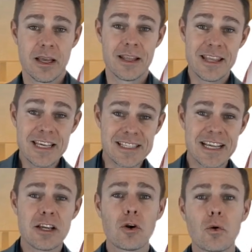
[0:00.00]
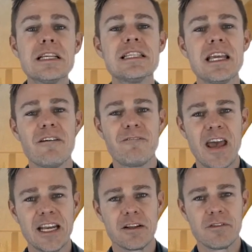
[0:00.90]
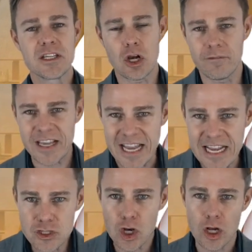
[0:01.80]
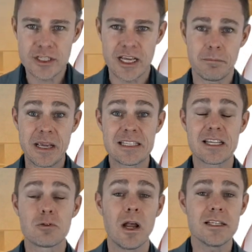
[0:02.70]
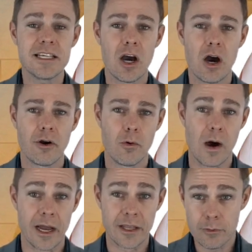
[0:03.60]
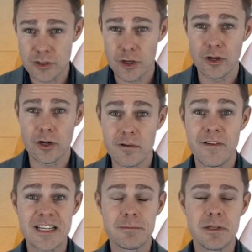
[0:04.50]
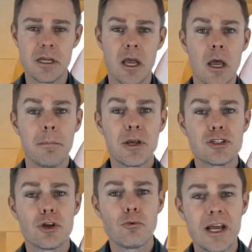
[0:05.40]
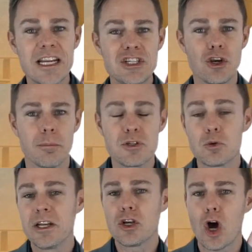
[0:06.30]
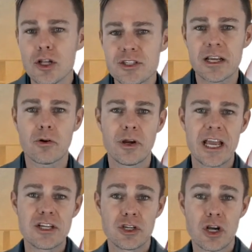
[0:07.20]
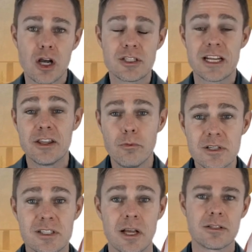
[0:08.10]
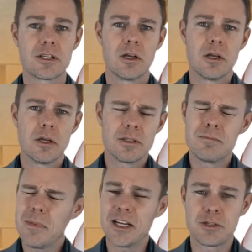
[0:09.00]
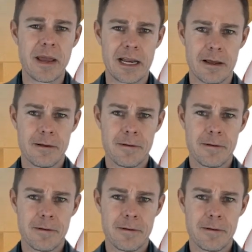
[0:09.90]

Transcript: This increased the effectiveness of each content piece as well as the ROI, the return on investment, because the ratio between content creation cost and the results is much better.